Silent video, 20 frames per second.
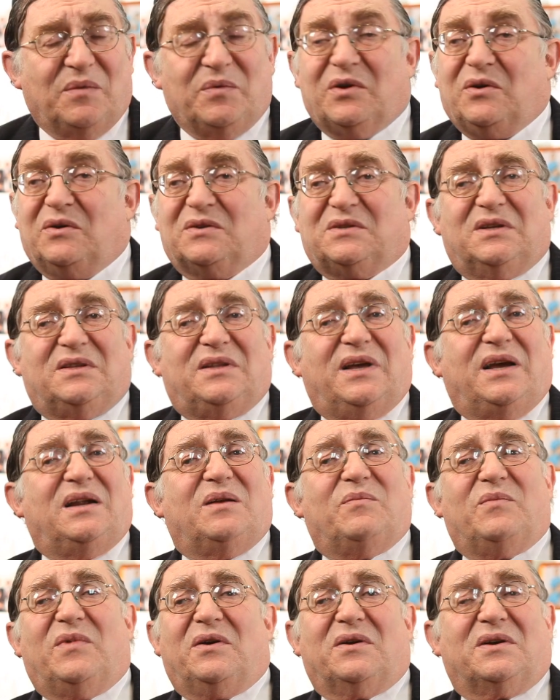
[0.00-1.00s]
because today in
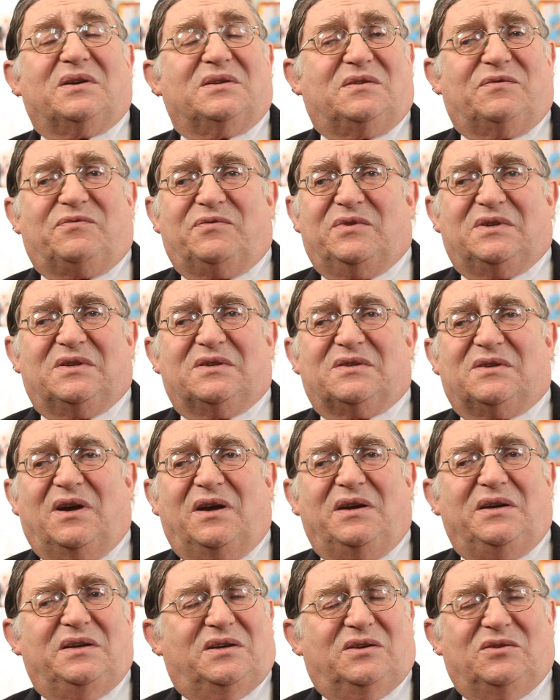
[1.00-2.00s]
America it's a free
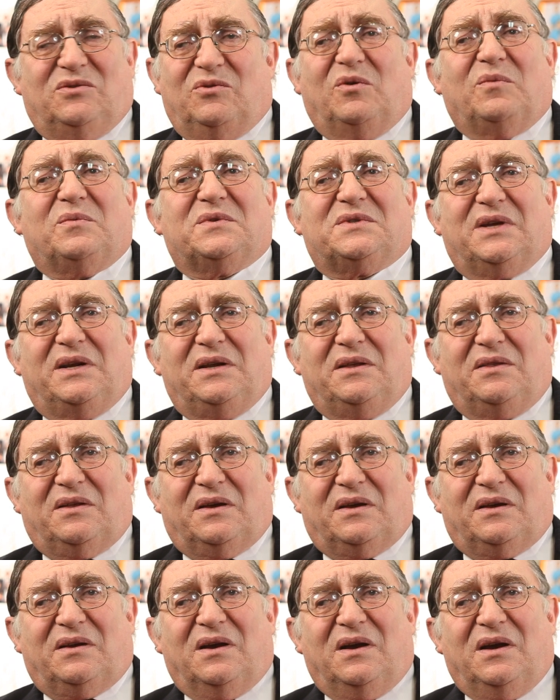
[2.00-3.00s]
society. You can do almost
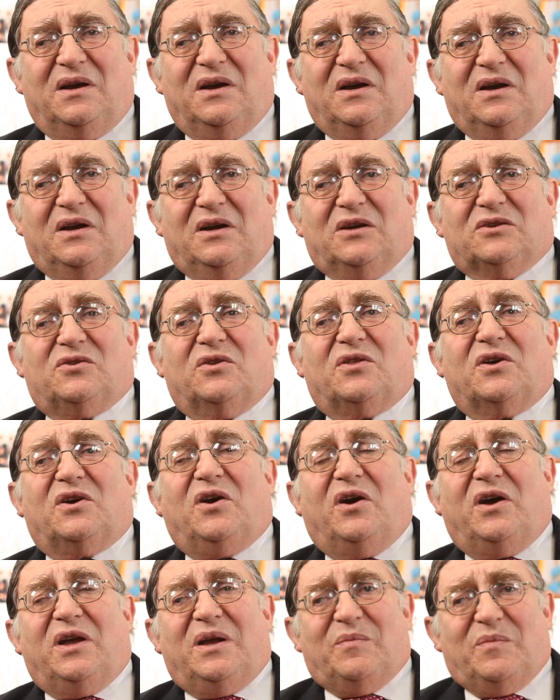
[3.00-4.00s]
anything. So the
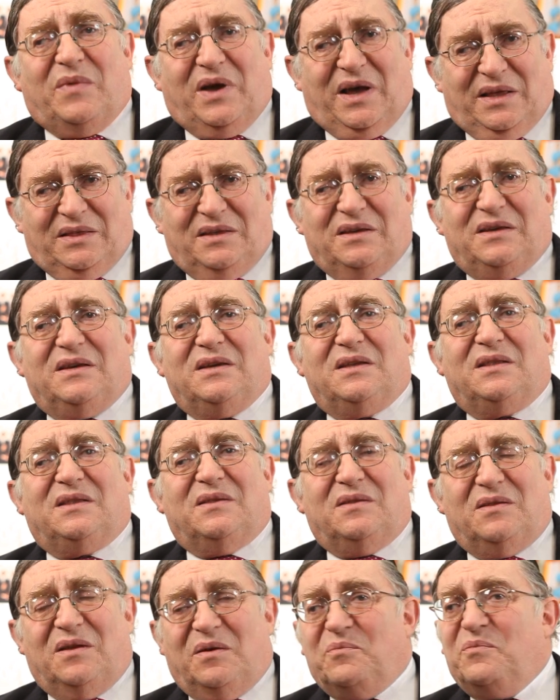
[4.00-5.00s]
Goyim and the
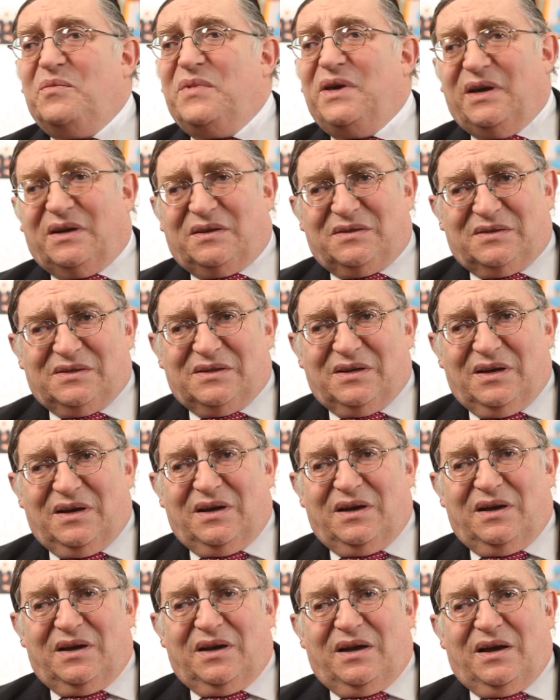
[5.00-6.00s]
Yidden mix.
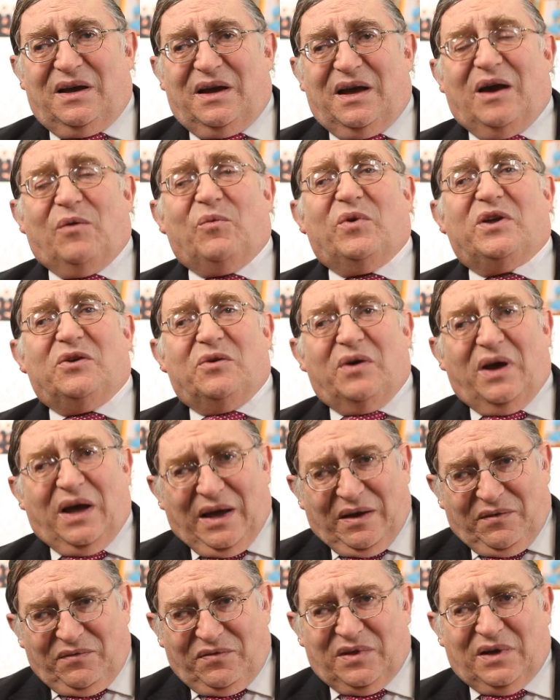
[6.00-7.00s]
And when you
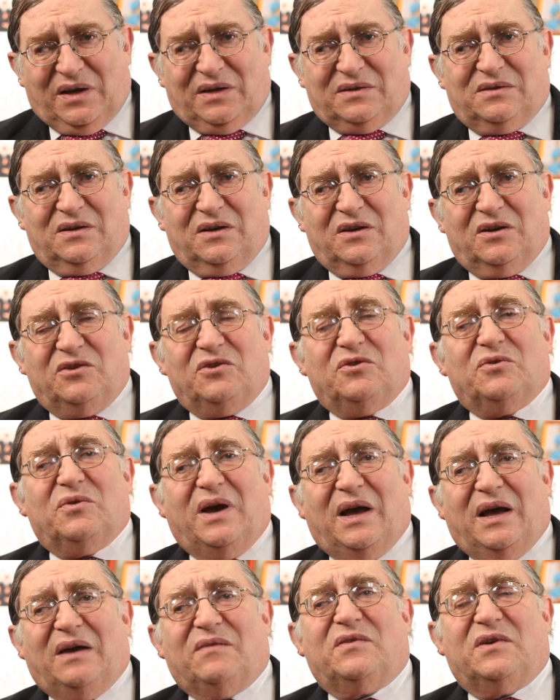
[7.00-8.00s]
have that, you
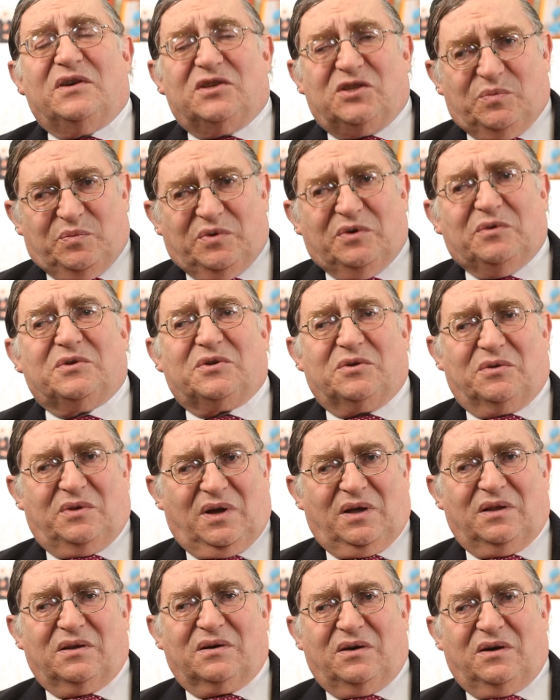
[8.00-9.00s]
have a spiritual
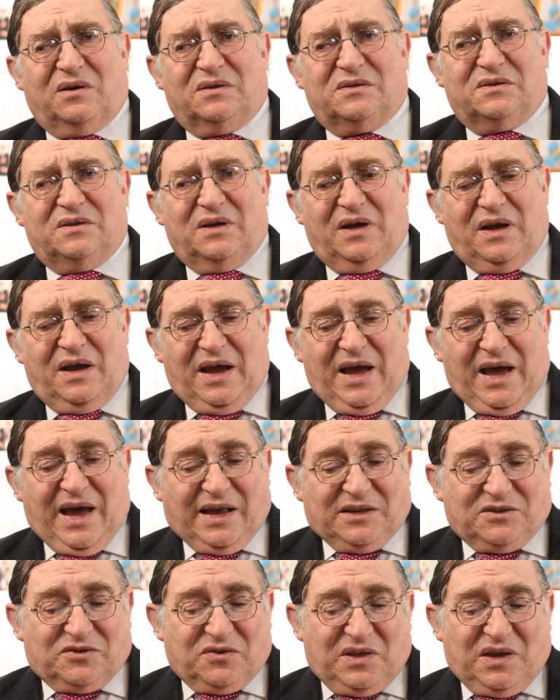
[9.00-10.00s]
Holocaust.
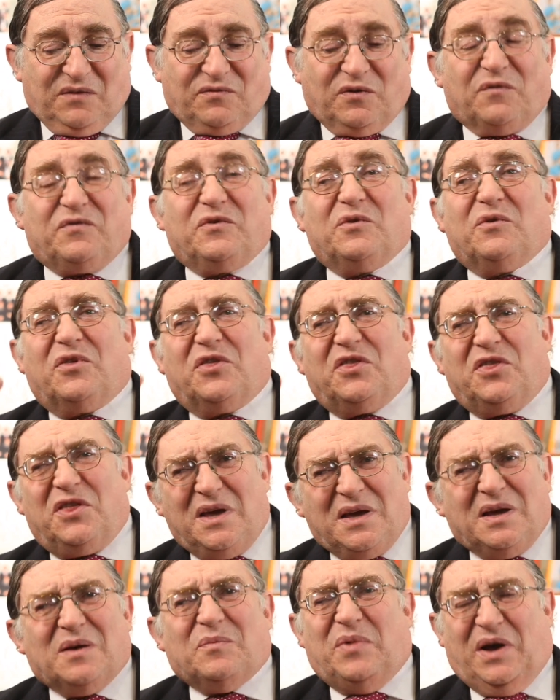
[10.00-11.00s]
And so therefore, if you
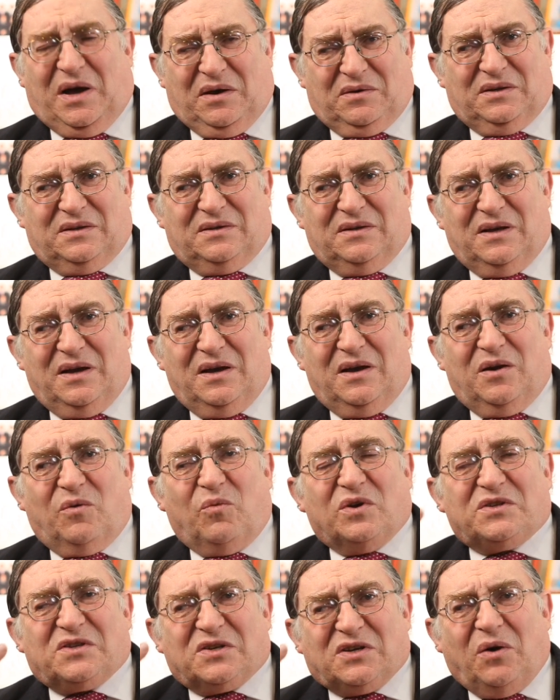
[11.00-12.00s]
think about it,
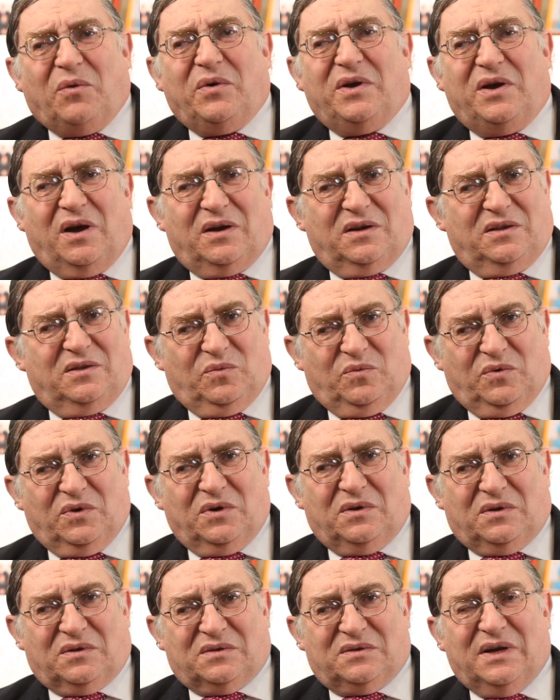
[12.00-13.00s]
what's going on in the
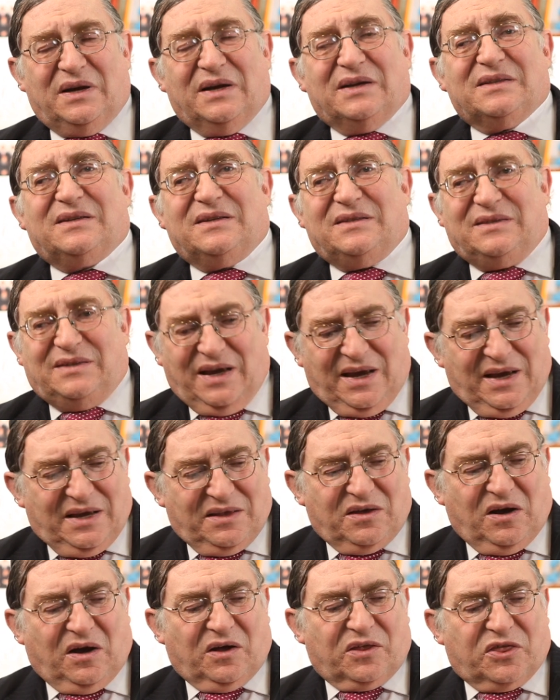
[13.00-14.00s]
world? Today,
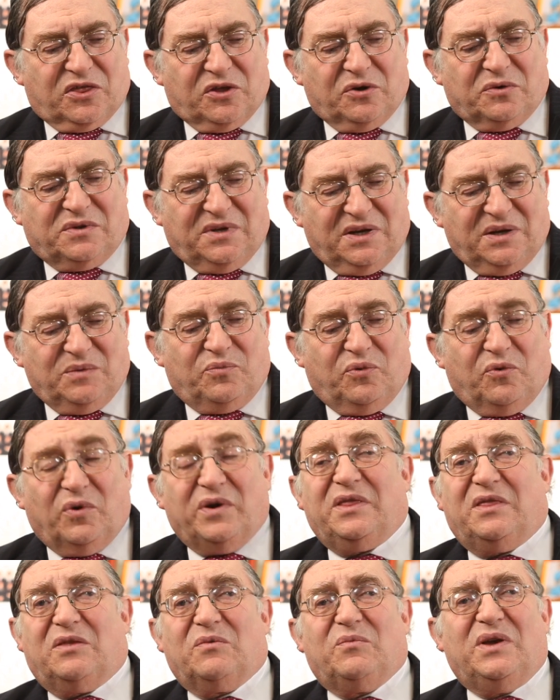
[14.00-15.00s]
there are
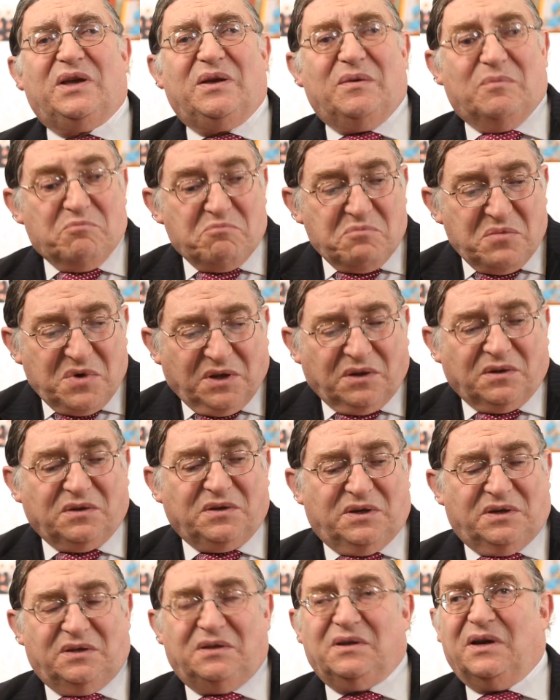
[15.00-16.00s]
13.3
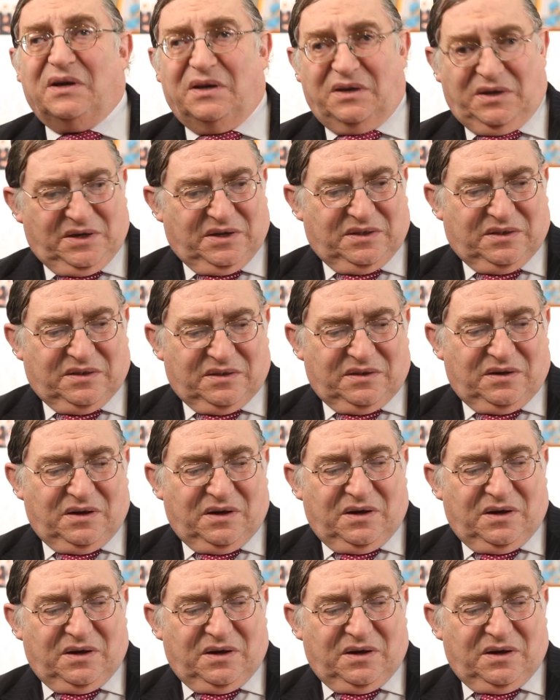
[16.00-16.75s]
million Yidden.